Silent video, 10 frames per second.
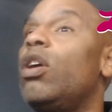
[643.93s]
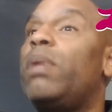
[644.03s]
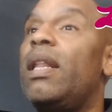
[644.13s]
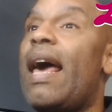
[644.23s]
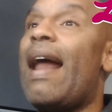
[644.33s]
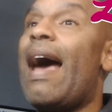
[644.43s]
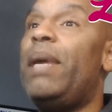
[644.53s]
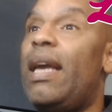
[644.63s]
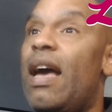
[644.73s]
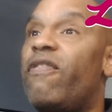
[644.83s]
of that
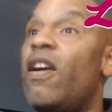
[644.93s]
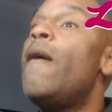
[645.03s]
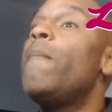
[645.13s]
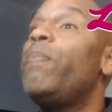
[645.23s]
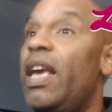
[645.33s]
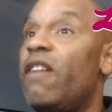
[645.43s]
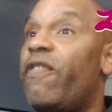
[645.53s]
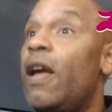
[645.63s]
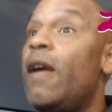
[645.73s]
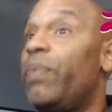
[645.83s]
IBF if
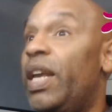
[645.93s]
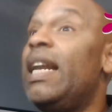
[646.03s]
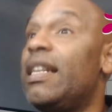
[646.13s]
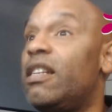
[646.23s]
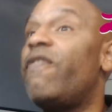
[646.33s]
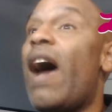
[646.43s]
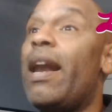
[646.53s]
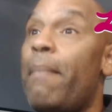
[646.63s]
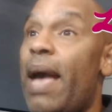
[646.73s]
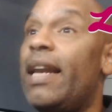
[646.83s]
he doesn't fight
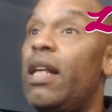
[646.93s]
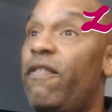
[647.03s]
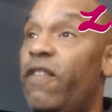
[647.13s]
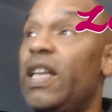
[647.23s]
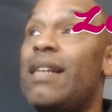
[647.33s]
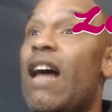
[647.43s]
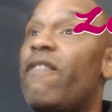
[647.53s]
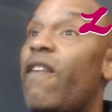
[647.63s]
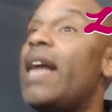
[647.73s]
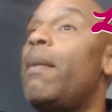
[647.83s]
if he's not
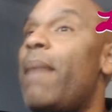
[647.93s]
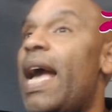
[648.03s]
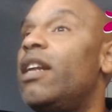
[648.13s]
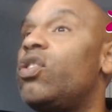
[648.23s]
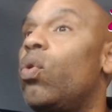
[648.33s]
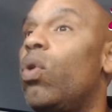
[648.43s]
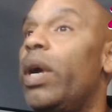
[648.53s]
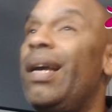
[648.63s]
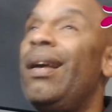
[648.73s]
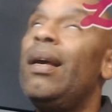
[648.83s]
fighting a mandatory,
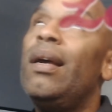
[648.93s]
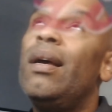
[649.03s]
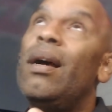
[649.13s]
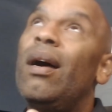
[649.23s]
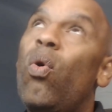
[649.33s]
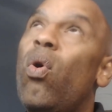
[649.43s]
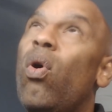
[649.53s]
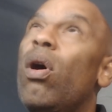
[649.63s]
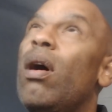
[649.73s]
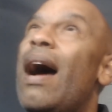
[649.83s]

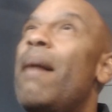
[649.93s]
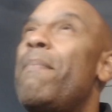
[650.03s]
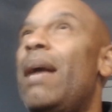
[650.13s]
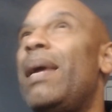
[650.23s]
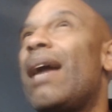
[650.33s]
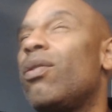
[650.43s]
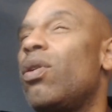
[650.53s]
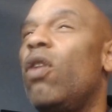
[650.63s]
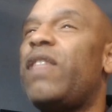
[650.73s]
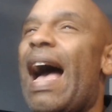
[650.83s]
or maybe, I don't know if
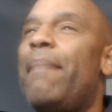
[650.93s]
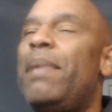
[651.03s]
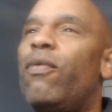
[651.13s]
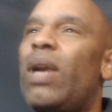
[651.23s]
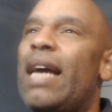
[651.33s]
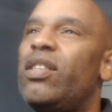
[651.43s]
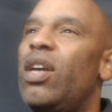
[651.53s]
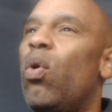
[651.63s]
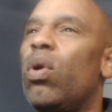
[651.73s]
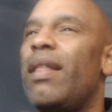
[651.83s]
the IBF would actually
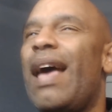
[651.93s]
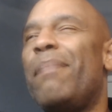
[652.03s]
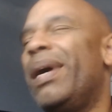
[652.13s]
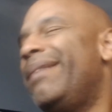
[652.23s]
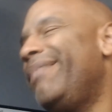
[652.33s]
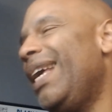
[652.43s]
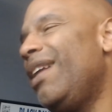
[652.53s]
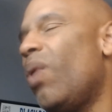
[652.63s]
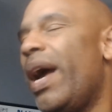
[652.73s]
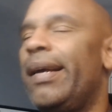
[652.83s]
order that. But
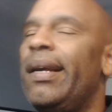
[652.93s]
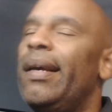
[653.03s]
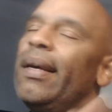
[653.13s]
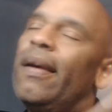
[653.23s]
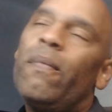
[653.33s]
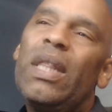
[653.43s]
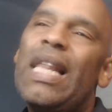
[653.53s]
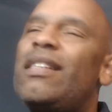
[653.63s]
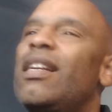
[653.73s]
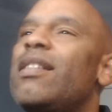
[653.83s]
anyway, let's just